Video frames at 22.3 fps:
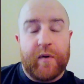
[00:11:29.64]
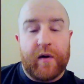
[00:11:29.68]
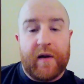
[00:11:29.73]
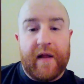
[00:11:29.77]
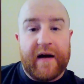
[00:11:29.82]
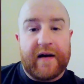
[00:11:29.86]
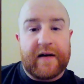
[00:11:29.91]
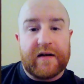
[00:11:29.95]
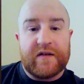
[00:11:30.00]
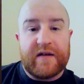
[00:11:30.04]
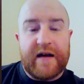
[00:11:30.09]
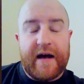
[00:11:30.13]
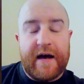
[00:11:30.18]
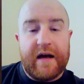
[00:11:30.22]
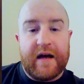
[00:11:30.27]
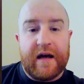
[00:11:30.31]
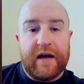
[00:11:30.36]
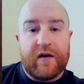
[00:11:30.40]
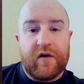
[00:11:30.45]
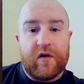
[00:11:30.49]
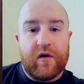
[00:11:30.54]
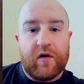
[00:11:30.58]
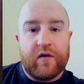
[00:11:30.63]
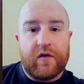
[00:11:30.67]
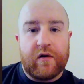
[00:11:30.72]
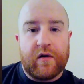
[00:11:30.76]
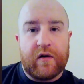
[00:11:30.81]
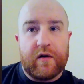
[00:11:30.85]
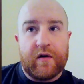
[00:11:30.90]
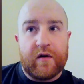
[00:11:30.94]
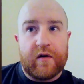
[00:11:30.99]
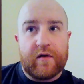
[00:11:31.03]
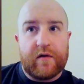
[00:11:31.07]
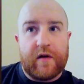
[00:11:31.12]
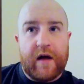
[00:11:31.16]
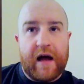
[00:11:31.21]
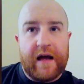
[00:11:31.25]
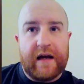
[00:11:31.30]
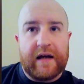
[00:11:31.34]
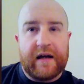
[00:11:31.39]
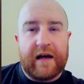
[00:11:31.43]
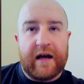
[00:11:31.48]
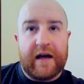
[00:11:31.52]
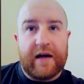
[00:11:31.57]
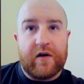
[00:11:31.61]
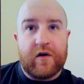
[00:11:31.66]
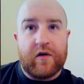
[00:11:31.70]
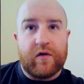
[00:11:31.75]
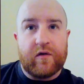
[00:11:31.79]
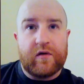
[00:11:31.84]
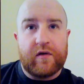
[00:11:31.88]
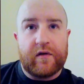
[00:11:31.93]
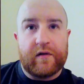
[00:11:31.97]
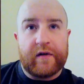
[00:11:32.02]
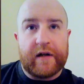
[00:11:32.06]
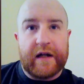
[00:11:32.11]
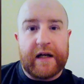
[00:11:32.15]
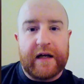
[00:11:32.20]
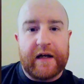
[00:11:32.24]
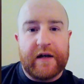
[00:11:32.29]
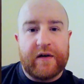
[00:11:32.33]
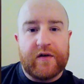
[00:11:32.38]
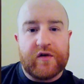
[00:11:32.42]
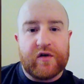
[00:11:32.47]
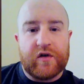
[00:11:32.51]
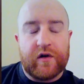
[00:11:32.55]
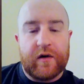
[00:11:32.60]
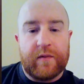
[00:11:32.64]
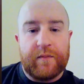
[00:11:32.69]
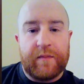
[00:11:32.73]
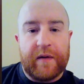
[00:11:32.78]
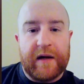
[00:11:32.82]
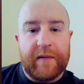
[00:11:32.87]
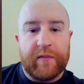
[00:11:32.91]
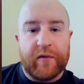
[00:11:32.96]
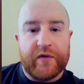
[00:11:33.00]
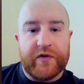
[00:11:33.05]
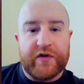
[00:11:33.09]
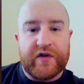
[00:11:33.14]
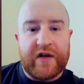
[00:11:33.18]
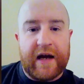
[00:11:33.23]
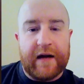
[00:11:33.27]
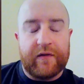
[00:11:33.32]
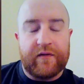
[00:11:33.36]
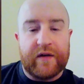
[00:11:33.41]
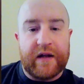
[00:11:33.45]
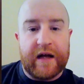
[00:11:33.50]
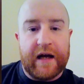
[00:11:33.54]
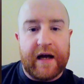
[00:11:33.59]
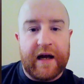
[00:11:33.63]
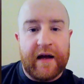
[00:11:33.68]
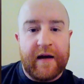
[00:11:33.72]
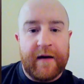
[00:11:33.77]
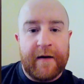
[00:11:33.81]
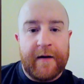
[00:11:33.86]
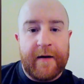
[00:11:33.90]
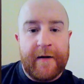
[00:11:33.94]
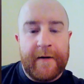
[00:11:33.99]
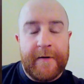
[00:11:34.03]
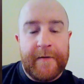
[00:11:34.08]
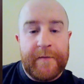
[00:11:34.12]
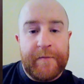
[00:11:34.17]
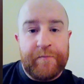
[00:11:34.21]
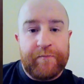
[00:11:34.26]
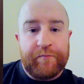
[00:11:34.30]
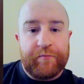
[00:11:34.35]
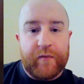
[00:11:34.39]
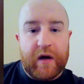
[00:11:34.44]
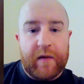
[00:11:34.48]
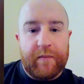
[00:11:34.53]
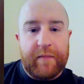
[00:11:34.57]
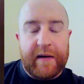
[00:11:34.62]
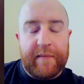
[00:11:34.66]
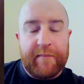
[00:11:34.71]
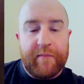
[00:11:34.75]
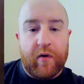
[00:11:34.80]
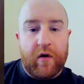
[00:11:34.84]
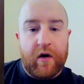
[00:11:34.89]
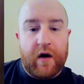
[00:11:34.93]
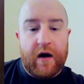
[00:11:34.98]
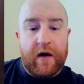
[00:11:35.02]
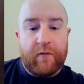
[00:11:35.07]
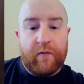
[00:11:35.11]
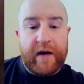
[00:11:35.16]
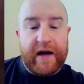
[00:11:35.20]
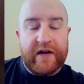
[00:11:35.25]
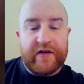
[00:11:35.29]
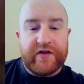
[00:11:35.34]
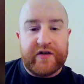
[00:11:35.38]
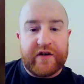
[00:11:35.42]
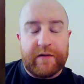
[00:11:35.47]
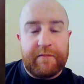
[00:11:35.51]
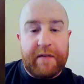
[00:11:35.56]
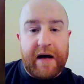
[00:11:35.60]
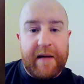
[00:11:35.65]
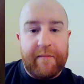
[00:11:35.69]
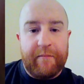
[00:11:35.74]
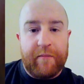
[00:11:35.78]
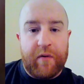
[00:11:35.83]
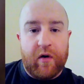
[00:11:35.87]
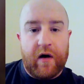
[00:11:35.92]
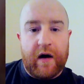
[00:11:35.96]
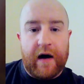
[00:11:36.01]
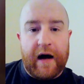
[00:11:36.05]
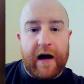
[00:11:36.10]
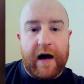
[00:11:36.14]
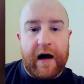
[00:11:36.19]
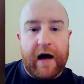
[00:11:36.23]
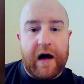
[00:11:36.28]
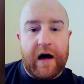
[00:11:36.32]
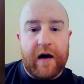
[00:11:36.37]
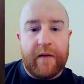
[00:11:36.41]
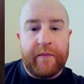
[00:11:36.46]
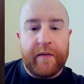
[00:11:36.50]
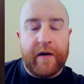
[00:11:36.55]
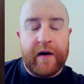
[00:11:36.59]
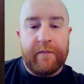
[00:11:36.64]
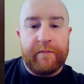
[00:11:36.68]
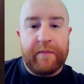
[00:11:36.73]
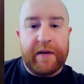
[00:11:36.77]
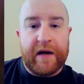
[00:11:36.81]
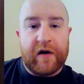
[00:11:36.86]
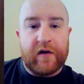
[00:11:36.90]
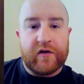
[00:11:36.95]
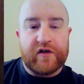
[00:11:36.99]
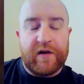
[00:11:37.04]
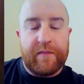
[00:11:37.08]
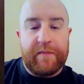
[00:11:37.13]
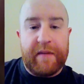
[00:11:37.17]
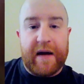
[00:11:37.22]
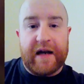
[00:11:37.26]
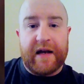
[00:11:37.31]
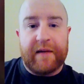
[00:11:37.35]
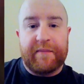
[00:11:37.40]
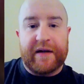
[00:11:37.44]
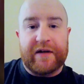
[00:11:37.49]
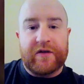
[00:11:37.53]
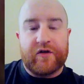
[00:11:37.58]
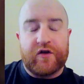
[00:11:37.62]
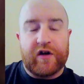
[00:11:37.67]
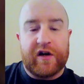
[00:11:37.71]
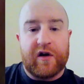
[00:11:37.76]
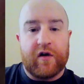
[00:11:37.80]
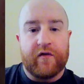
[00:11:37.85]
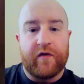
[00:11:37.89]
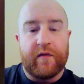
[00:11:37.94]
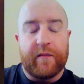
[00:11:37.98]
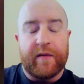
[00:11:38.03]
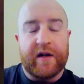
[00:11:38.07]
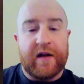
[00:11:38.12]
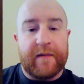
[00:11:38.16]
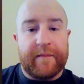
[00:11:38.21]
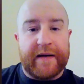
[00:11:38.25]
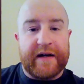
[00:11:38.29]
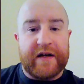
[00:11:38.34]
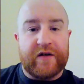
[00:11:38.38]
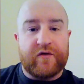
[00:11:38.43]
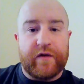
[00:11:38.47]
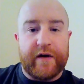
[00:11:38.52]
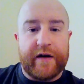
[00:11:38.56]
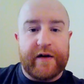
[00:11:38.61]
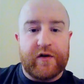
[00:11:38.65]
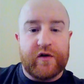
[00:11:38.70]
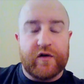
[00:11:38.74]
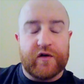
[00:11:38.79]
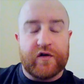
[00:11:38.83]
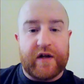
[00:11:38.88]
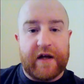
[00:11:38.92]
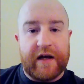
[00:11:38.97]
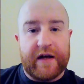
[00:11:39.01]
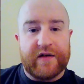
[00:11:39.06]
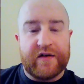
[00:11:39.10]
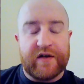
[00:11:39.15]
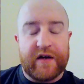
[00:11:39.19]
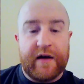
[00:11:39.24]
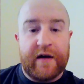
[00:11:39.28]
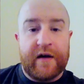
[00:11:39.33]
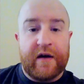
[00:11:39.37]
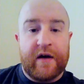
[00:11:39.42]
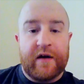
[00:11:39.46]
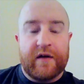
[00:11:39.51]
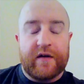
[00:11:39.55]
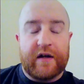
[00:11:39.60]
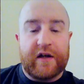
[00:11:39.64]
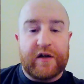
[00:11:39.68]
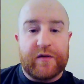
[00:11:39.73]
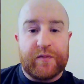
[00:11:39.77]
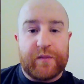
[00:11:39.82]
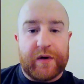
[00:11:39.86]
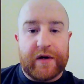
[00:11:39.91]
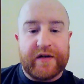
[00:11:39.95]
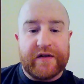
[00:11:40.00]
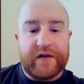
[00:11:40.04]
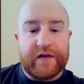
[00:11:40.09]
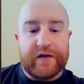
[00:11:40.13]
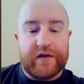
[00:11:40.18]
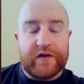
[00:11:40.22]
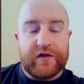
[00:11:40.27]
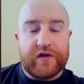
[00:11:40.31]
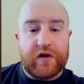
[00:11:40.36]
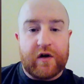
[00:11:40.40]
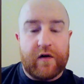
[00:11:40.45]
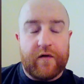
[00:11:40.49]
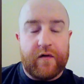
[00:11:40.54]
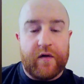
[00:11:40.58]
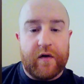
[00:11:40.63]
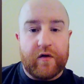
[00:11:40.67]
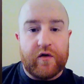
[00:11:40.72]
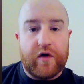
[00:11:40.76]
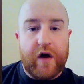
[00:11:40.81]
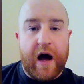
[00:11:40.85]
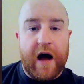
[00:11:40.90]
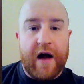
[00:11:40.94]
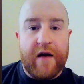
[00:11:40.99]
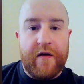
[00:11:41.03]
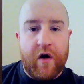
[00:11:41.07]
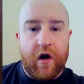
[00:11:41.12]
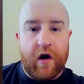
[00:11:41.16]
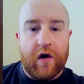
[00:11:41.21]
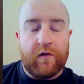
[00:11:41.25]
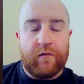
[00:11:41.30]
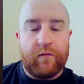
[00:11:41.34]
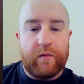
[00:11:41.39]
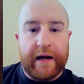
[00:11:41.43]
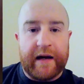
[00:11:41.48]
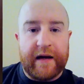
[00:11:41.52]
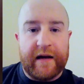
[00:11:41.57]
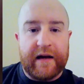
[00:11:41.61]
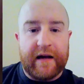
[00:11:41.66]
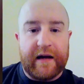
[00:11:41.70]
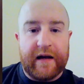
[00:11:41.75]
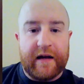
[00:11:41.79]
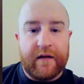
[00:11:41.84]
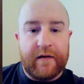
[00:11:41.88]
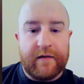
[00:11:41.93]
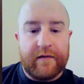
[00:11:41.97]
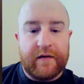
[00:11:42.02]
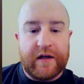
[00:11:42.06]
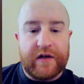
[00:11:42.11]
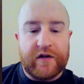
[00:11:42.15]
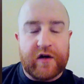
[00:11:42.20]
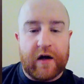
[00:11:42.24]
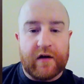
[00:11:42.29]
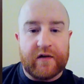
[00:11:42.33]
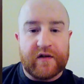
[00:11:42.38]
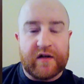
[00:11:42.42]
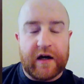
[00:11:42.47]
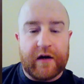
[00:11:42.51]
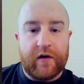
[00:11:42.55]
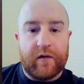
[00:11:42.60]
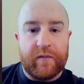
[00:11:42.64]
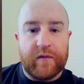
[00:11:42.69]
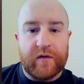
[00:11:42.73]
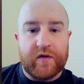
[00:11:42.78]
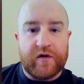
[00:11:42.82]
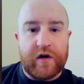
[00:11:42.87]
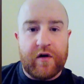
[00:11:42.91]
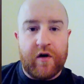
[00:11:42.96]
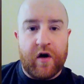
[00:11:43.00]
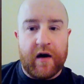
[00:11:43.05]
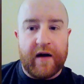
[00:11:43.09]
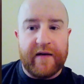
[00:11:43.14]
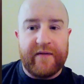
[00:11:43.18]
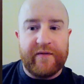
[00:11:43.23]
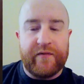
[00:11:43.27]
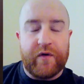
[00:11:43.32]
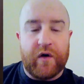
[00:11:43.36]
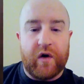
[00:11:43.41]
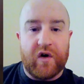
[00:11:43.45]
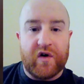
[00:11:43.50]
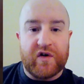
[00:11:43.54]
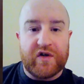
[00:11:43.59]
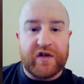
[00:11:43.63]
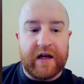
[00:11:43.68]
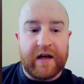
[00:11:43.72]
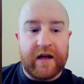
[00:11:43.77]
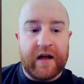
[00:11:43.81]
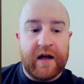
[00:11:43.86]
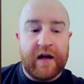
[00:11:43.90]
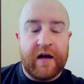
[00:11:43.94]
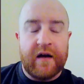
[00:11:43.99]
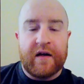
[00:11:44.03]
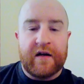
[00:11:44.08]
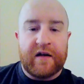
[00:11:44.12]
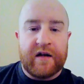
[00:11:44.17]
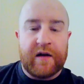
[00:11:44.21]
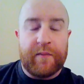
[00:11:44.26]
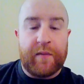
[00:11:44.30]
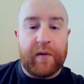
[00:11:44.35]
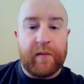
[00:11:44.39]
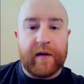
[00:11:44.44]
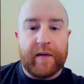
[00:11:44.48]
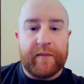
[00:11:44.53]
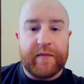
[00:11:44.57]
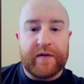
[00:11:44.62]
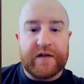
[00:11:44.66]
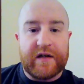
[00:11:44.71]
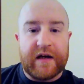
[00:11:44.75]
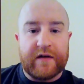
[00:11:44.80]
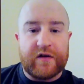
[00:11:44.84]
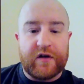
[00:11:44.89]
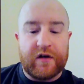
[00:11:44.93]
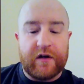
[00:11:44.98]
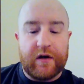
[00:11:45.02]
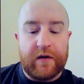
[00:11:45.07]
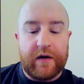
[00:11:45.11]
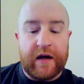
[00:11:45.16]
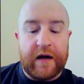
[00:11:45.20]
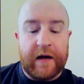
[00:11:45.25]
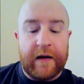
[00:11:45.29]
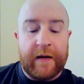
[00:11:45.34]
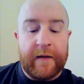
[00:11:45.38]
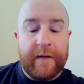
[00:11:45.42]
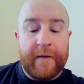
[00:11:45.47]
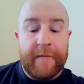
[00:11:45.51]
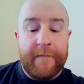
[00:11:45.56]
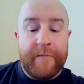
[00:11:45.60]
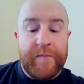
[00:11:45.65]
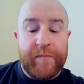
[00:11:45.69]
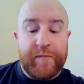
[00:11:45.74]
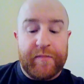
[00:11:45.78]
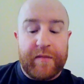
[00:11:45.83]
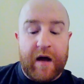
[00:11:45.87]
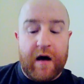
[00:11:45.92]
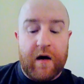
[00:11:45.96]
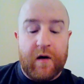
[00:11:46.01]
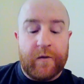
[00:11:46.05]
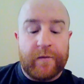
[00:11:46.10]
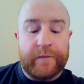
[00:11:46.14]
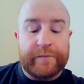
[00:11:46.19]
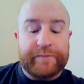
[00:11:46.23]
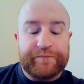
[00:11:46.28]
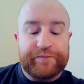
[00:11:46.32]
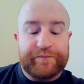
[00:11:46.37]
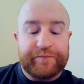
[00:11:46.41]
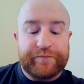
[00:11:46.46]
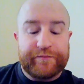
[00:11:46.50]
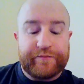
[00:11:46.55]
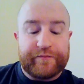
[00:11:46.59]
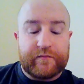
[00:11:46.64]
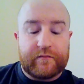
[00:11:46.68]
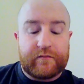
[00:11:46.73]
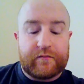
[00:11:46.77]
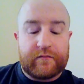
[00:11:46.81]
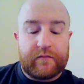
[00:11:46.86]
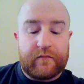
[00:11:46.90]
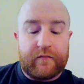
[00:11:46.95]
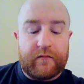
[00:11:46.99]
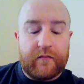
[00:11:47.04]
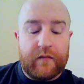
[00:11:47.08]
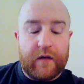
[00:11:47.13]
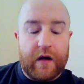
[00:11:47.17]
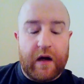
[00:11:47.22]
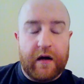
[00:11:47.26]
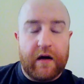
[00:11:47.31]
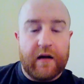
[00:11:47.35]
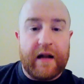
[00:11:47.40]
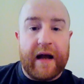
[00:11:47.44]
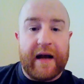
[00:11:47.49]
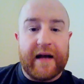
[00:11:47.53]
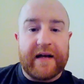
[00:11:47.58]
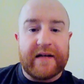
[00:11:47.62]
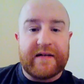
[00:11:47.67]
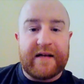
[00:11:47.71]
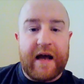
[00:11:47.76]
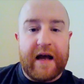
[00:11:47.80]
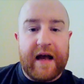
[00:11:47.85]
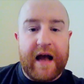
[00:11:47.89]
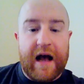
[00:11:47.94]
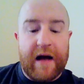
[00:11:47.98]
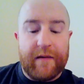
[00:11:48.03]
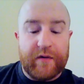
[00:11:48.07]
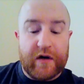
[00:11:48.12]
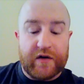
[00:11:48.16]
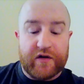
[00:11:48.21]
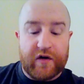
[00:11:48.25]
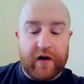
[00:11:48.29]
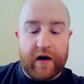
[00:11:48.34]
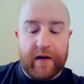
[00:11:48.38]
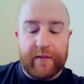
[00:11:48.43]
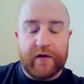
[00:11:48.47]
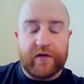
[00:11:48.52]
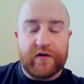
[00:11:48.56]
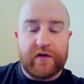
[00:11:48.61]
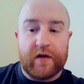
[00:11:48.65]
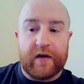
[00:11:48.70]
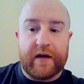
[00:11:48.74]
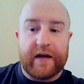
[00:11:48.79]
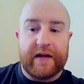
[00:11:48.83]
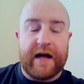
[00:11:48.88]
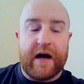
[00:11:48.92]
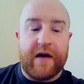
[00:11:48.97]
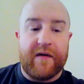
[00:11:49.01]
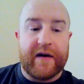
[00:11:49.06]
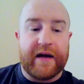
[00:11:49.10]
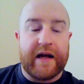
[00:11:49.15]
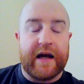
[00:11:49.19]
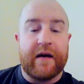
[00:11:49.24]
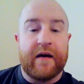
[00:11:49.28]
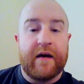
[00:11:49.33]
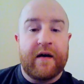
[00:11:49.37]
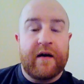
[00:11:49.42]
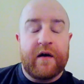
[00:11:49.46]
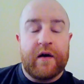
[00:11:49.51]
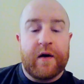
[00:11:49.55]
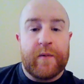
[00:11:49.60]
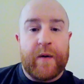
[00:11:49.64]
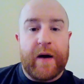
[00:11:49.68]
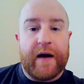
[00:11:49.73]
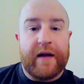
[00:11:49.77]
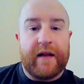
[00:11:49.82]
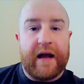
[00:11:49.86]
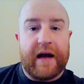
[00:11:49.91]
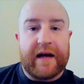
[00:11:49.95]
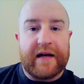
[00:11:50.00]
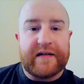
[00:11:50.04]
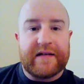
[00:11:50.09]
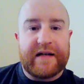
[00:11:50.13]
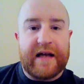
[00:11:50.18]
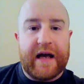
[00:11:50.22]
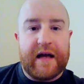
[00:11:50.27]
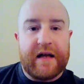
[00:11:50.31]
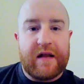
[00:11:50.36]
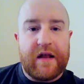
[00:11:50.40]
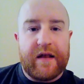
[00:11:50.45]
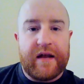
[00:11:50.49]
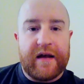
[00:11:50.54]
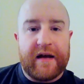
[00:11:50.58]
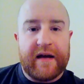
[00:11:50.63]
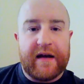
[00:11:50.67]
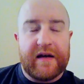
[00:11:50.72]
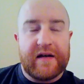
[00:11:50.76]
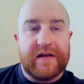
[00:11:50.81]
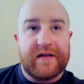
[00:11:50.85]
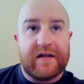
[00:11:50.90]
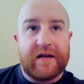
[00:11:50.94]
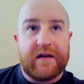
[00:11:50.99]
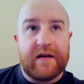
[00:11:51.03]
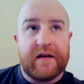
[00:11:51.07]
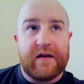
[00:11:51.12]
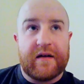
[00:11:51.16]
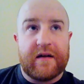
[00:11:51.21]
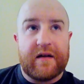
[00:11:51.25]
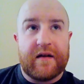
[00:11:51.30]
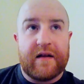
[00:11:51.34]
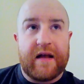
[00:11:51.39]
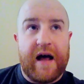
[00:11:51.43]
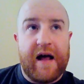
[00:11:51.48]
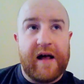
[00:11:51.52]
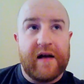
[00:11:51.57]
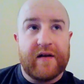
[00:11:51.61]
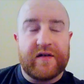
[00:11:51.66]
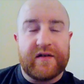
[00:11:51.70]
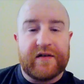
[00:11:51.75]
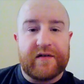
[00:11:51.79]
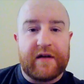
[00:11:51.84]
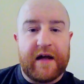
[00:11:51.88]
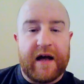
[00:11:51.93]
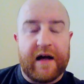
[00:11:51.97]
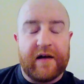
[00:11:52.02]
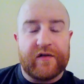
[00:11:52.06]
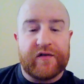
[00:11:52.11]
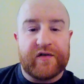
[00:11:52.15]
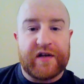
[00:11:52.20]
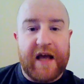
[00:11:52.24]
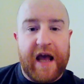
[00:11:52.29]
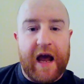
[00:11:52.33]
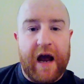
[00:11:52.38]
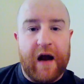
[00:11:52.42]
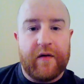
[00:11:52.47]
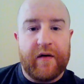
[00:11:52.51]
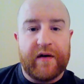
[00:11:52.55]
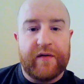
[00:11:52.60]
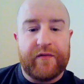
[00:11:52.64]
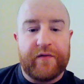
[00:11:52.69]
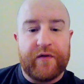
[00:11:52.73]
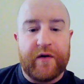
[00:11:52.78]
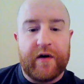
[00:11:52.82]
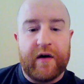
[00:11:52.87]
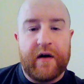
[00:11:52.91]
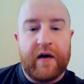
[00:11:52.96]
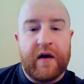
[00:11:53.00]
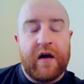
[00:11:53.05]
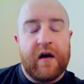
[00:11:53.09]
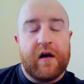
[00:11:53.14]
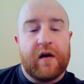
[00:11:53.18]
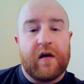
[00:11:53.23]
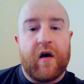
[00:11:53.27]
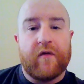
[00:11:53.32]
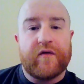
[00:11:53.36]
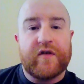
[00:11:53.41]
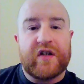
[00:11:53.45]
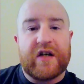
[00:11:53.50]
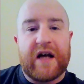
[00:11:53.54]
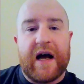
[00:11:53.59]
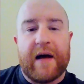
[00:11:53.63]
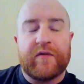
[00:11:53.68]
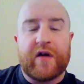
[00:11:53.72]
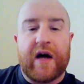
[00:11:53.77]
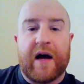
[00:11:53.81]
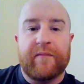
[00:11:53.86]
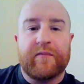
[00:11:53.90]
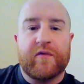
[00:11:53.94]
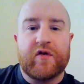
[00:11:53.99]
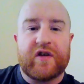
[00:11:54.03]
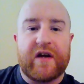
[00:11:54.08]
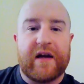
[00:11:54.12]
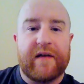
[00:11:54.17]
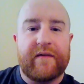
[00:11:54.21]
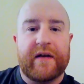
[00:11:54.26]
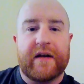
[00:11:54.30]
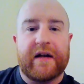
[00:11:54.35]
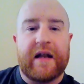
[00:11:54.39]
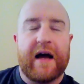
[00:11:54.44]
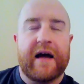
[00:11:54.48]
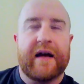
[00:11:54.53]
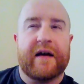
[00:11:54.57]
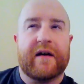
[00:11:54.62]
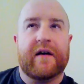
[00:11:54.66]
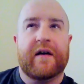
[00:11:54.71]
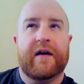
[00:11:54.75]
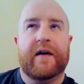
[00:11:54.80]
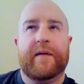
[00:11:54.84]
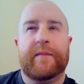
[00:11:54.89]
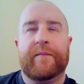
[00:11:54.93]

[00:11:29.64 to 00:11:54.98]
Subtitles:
But like I say, it could lead to people's safety being put at risk and being put at harm. And because the penny-pinching government, the Ministry of Justice, these prisons and stuff are not ringing these contact numbers, they're not enforcing the public protection unit. Now, like I say, I'm just looking down again. Right, like I say, the thing is, that's scary for, obviously, I'm just giving a